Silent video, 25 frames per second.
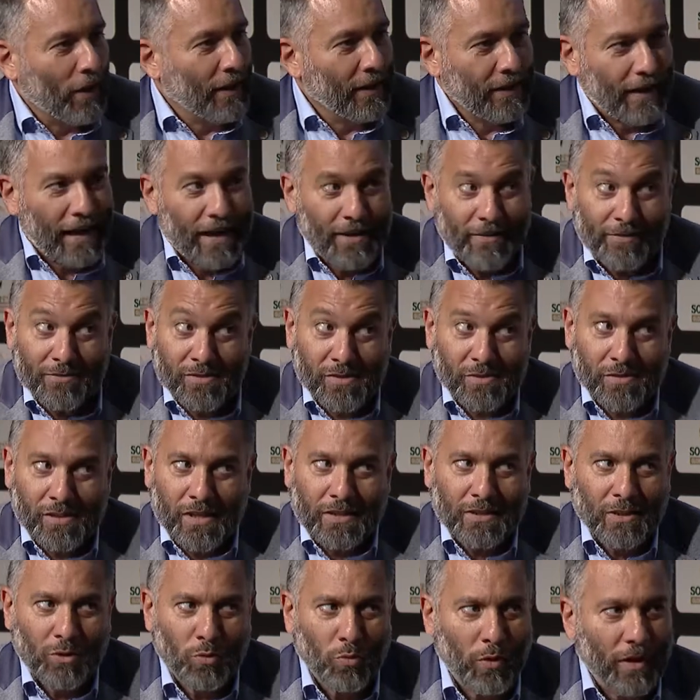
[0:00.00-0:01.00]
have
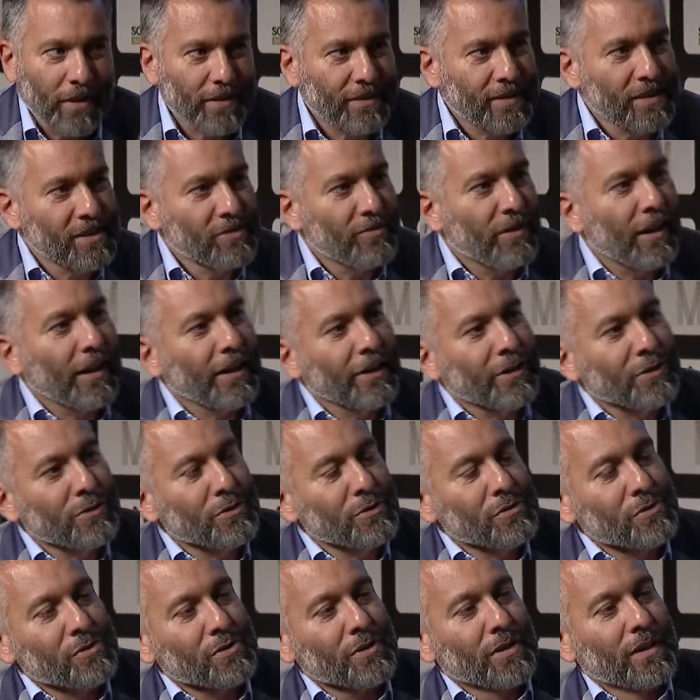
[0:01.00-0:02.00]
certain qualities,
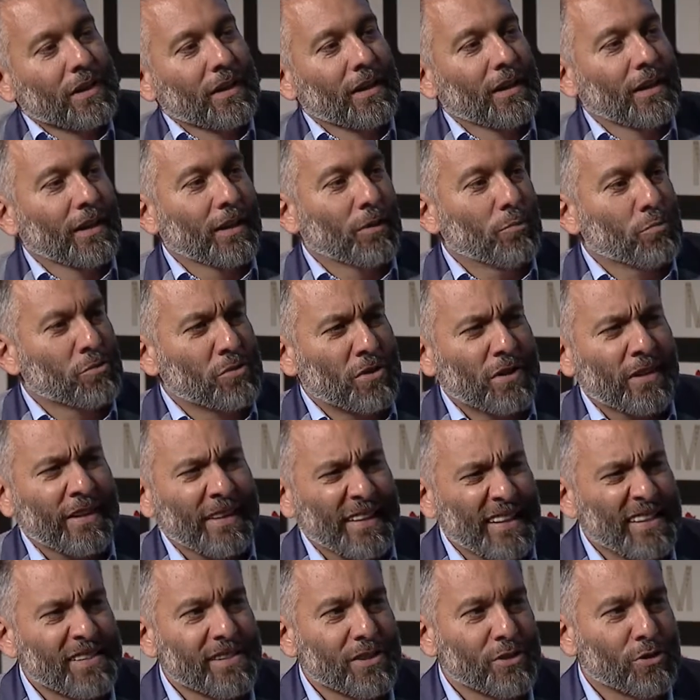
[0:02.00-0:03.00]
values. Was it an
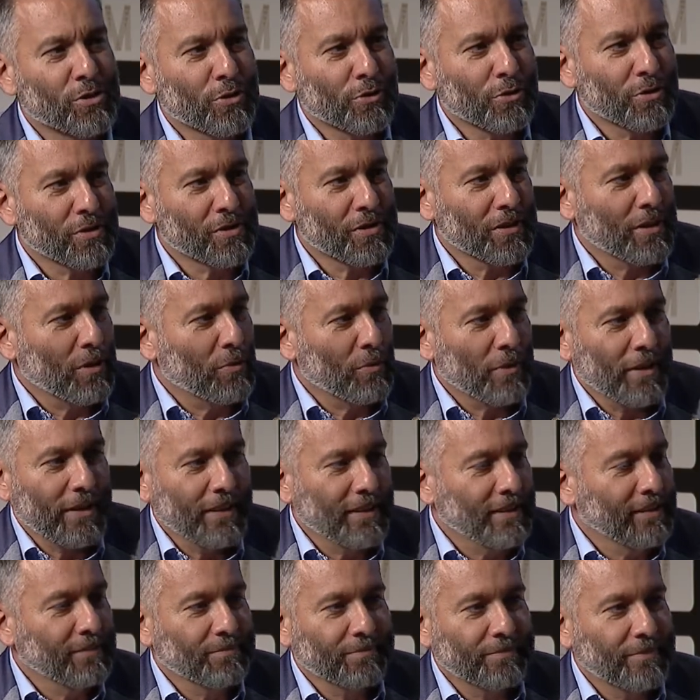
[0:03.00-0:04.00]
easy choice in a
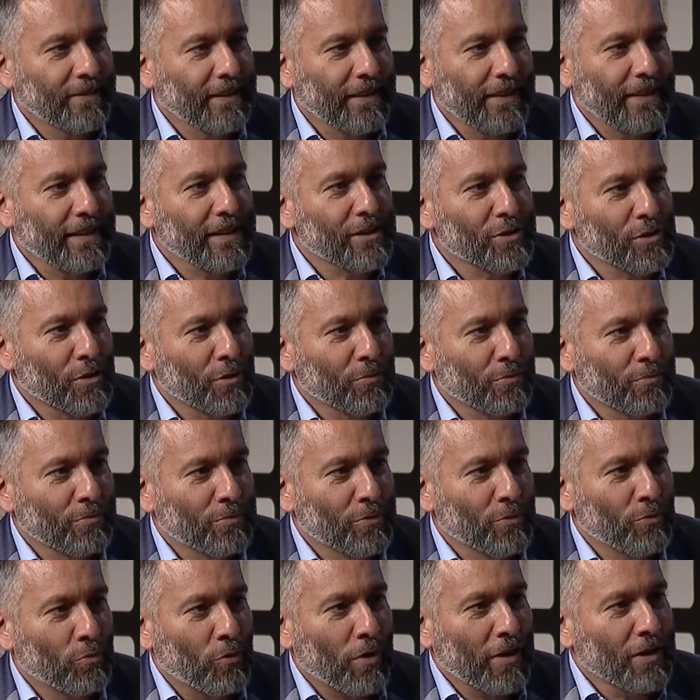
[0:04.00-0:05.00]
way? He's so
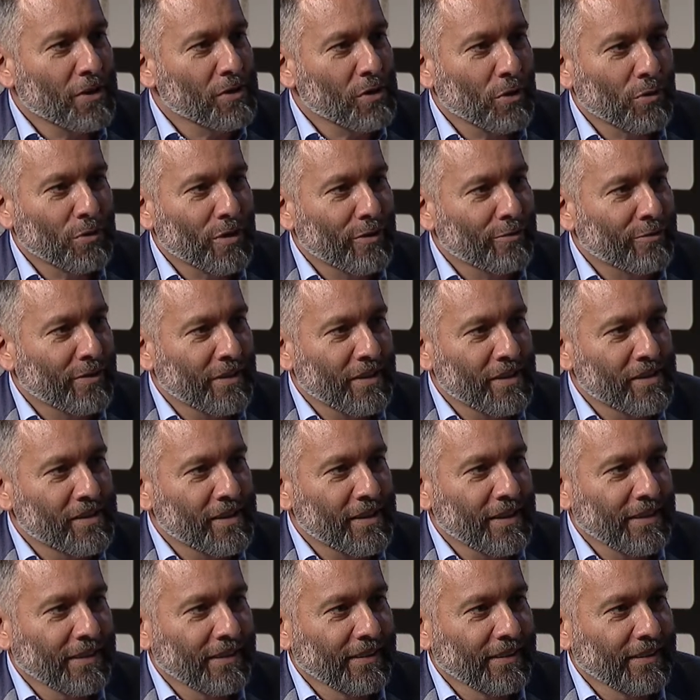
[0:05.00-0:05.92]
Juan is so different, isn't